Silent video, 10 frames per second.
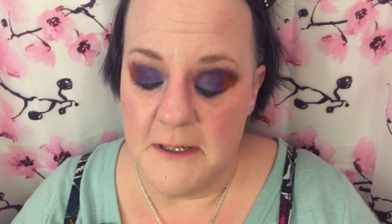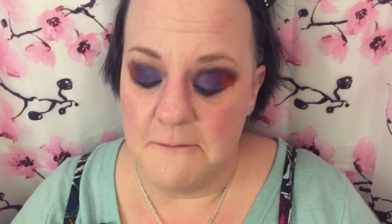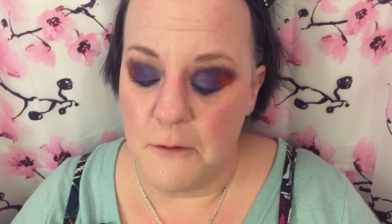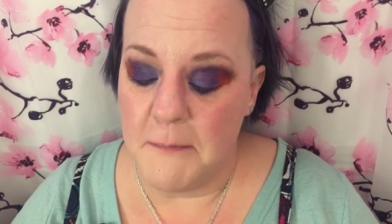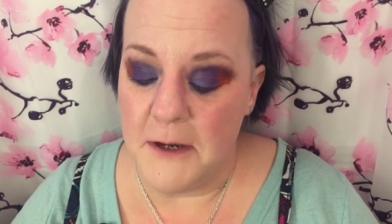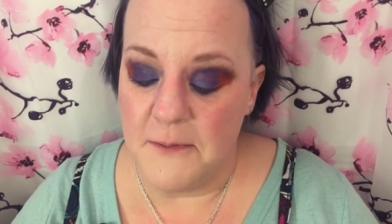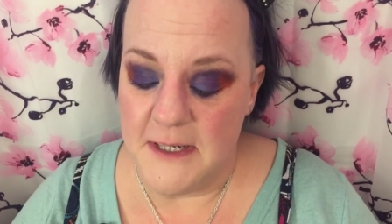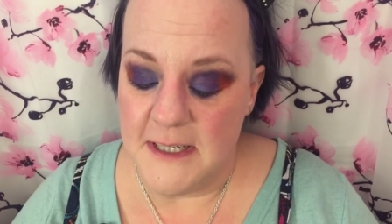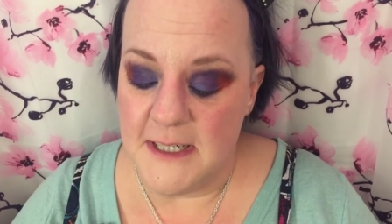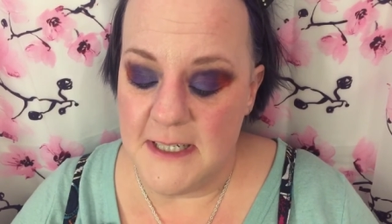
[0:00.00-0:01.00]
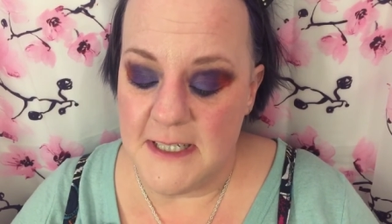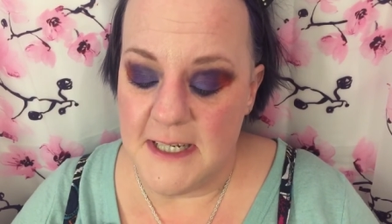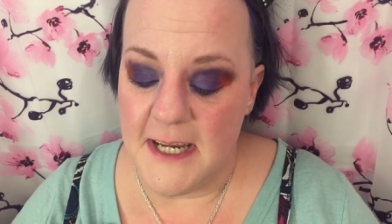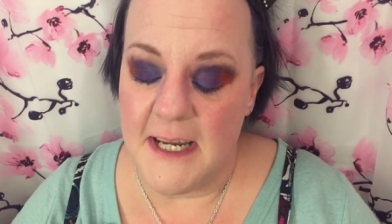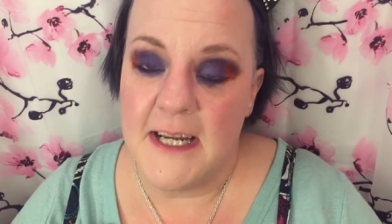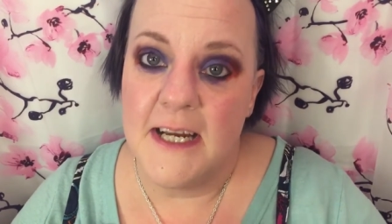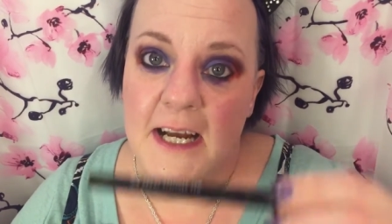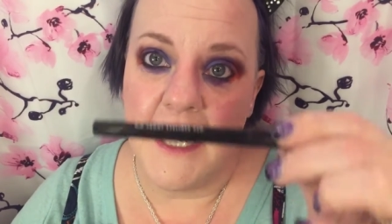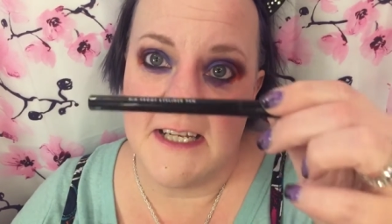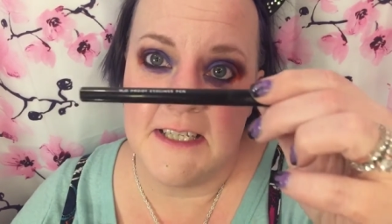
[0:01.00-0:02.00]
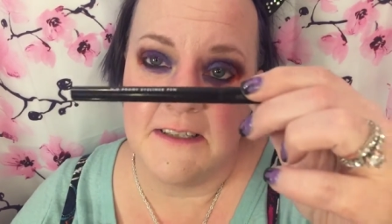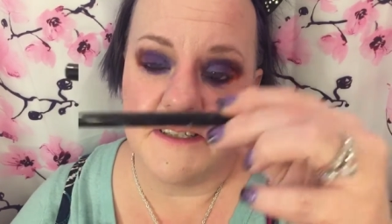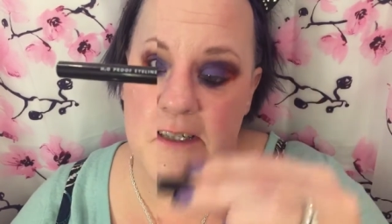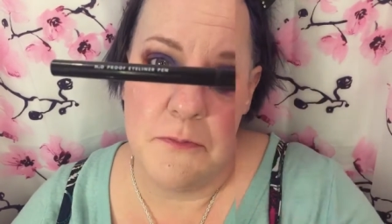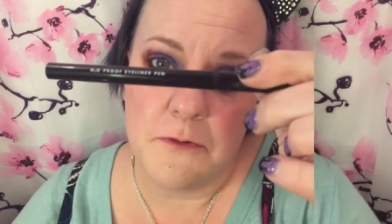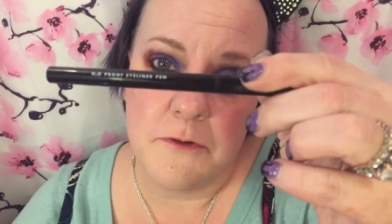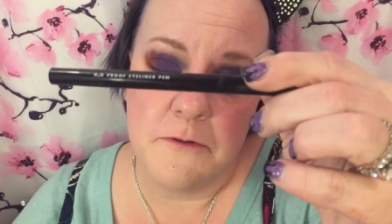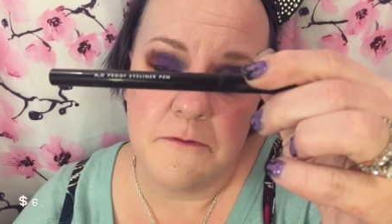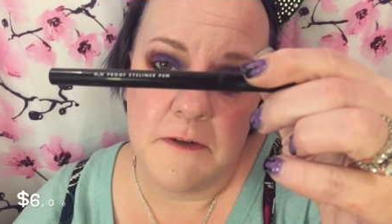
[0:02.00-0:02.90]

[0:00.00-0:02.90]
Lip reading: For my wing today, I did the proof